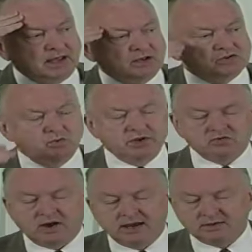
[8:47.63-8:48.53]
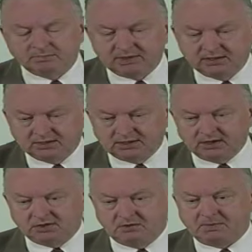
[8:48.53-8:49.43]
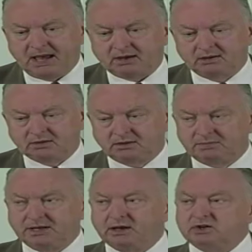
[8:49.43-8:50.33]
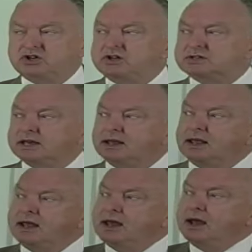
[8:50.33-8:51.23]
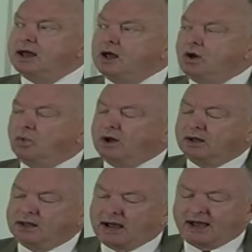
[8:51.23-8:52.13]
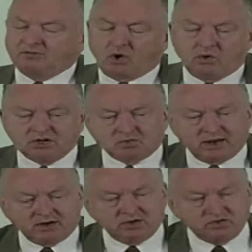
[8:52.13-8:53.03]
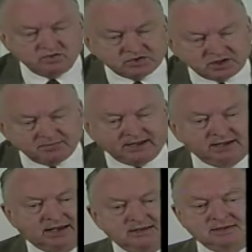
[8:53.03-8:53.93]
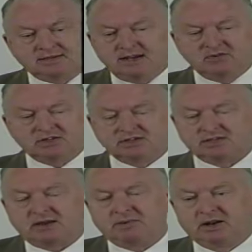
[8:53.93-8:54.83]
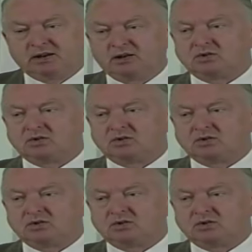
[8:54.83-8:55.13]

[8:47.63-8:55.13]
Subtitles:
So we tried to peel the onion back a little bit, and she said, well, I've always wanted to do something like this, even since I've been a little